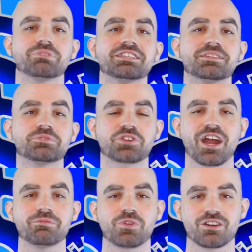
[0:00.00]
please
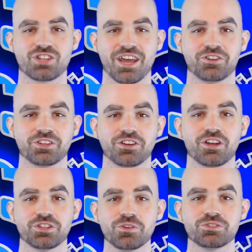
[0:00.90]
subscribe to our channel here
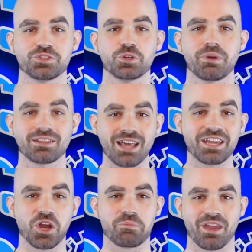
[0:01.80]
on YouTube and
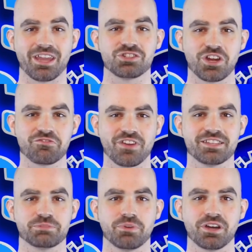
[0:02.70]
like our page on
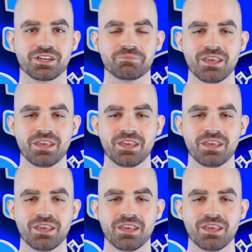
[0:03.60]
Facebook.